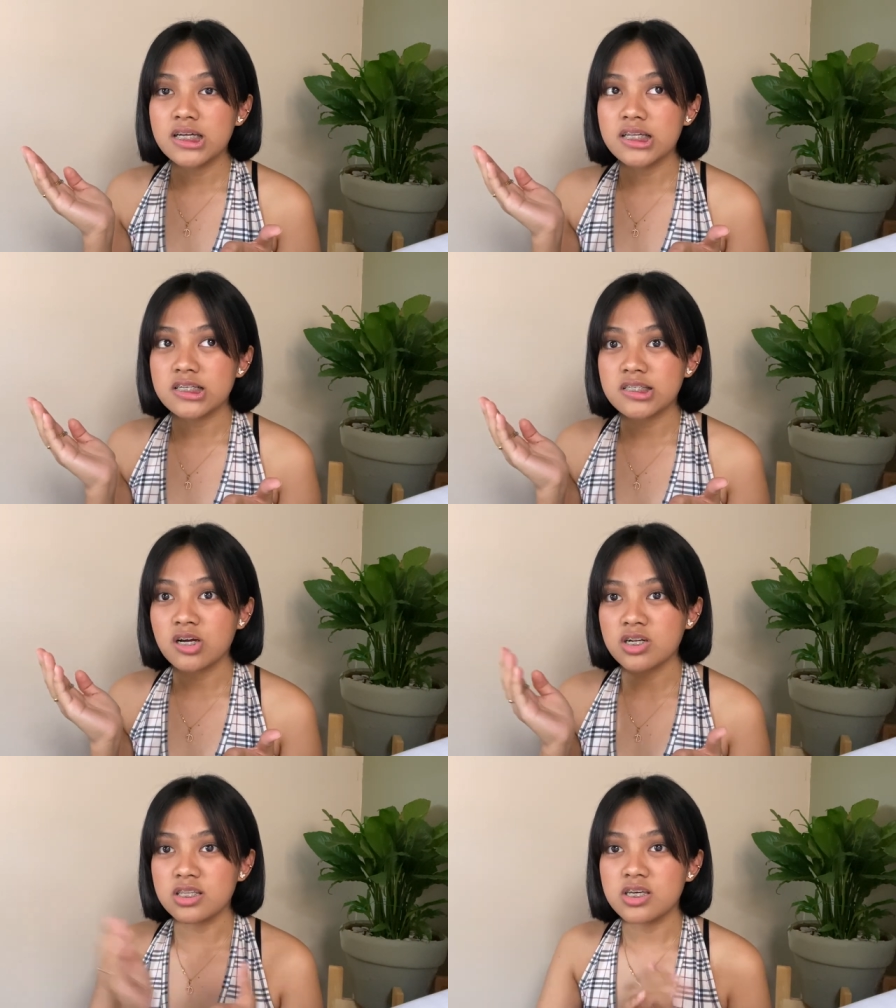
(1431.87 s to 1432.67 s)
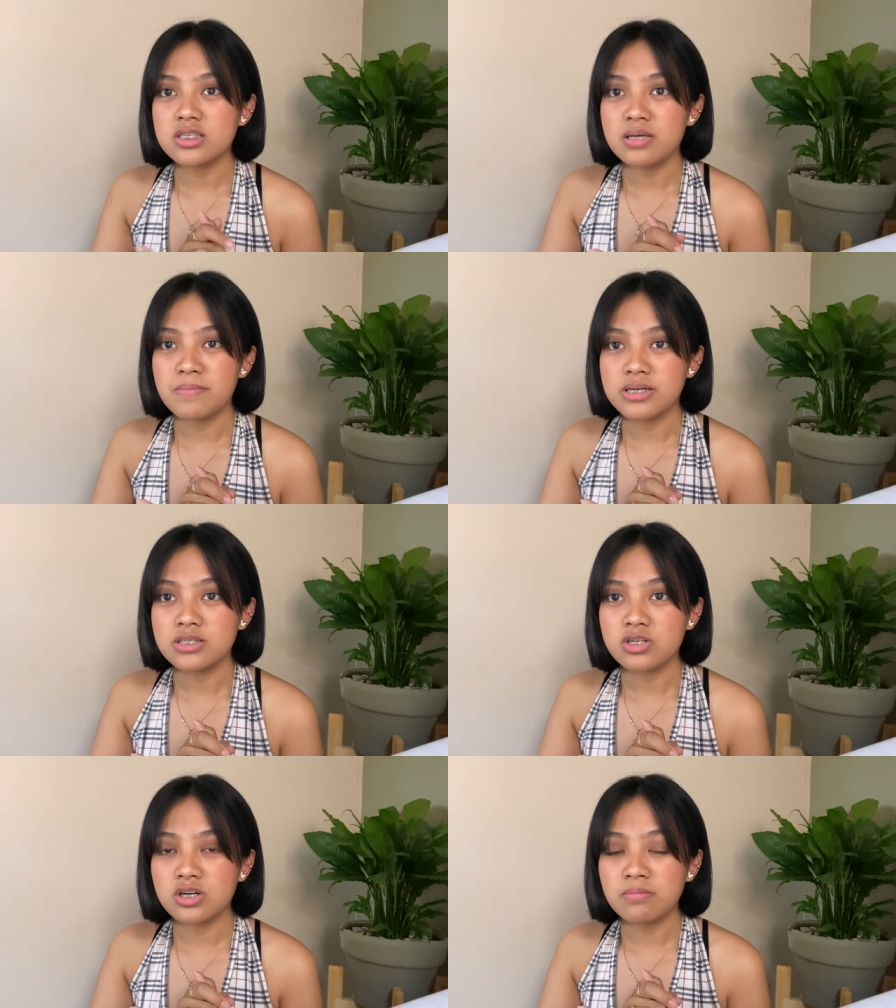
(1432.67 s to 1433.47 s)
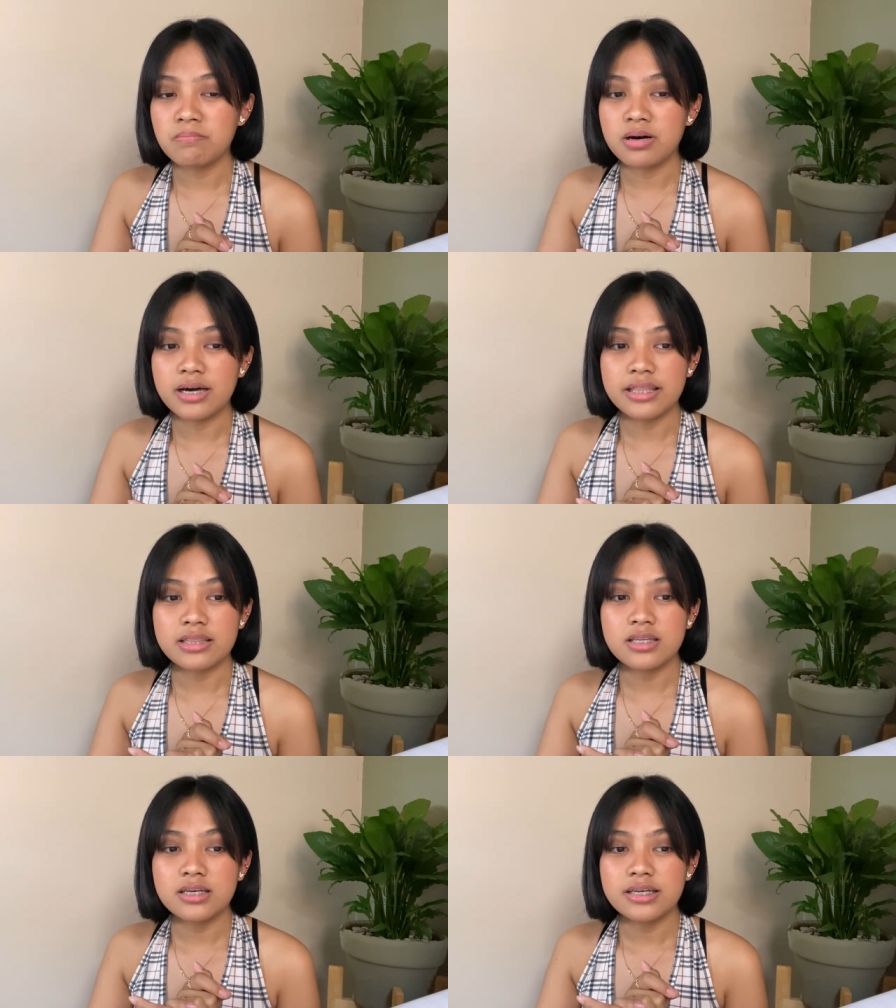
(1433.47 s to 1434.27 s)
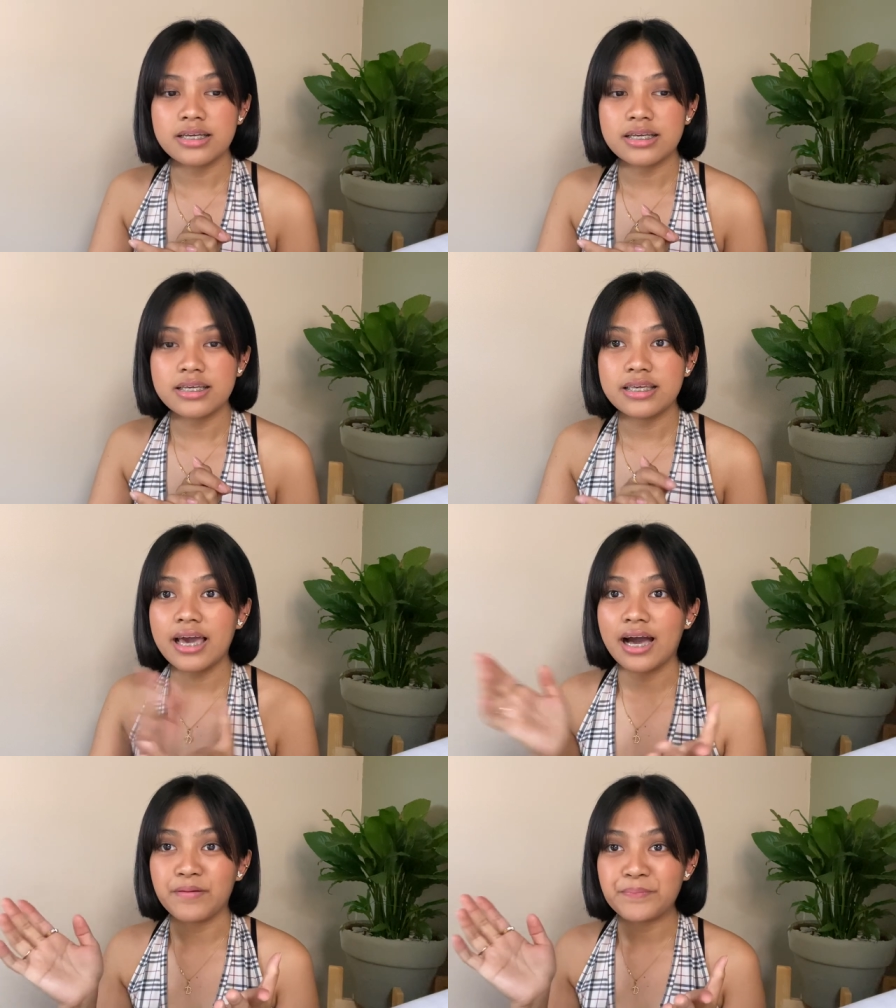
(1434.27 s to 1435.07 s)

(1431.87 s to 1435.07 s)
nag-start na yung semester, but yeah.